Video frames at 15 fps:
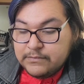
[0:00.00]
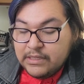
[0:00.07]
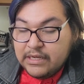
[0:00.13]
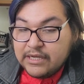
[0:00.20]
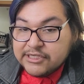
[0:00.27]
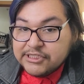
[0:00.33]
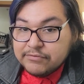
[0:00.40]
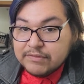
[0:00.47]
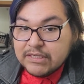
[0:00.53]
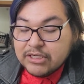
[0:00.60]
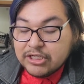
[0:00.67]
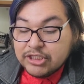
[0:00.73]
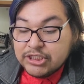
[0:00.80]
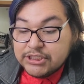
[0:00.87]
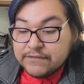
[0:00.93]
because she was
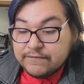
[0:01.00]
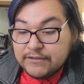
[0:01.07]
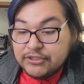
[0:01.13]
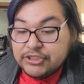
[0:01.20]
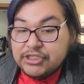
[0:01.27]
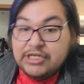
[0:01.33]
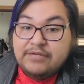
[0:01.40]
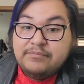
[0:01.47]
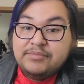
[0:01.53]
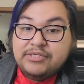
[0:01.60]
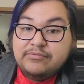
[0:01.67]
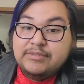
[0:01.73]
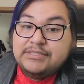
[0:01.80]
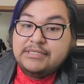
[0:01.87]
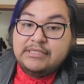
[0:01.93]
on conservatorship,
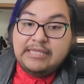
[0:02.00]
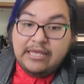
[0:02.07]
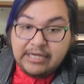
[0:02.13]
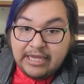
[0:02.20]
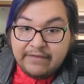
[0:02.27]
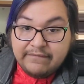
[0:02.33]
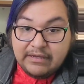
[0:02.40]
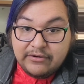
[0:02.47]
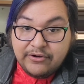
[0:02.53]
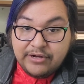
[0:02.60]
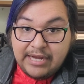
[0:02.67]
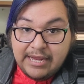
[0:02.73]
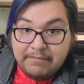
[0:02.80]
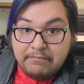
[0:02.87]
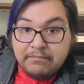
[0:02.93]
she wasn't allowed to give out her
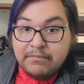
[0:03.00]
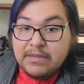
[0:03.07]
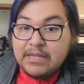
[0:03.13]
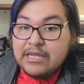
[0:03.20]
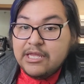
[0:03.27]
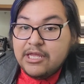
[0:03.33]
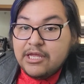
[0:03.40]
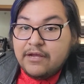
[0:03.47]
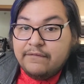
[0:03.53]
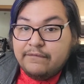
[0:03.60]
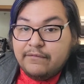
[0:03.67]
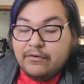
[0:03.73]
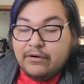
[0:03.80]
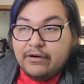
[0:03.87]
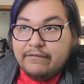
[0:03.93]
name
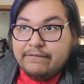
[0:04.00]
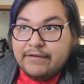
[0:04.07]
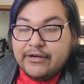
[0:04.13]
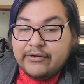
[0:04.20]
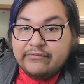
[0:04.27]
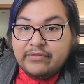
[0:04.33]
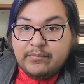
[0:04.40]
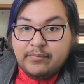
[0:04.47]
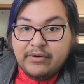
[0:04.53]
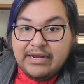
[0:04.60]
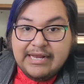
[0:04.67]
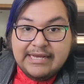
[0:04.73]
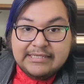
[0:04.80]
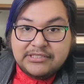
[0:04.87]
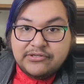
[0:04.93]
for fear of the
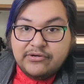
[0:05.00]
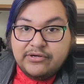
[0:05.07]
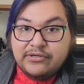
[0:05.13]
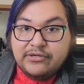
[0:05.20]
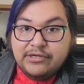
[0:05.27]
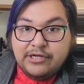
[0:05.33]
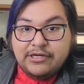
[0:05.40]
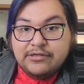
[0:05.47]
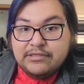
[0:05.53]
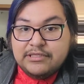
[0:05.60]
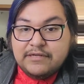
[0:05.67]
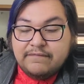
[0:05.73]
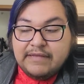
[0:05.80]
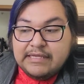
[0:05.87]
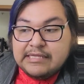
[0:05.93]
press or, you know,
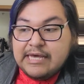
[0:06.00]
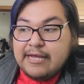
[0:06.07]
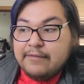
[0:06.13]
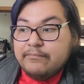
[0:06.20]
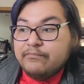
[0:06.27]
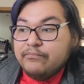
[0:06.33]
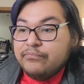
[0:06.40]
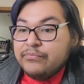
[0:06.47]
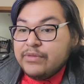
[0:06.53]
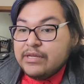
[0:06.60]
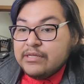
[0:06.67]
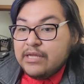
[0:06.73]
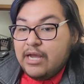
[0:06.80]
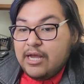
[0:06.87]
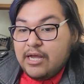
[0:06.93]
stuff like that.
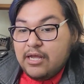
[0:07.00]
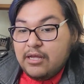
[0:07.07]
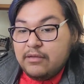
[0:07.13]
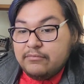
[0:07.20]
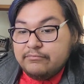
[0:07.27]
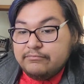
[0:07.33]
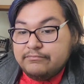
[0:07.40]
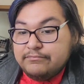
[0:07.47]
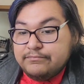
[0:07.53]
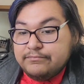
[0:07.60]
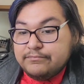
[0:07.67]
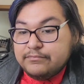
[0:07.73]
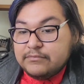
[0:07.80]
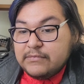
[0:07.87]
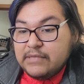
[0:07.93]
And
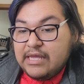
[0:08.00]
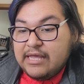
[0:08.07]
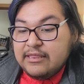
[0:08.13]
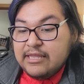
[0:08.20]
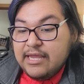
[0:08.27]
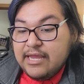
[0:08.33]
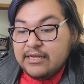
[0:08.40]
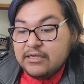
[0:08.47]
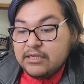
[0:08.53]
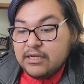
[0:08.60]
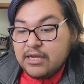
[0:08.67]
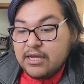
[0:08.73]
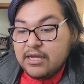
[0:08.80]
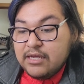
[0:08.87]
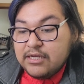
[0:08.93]
then,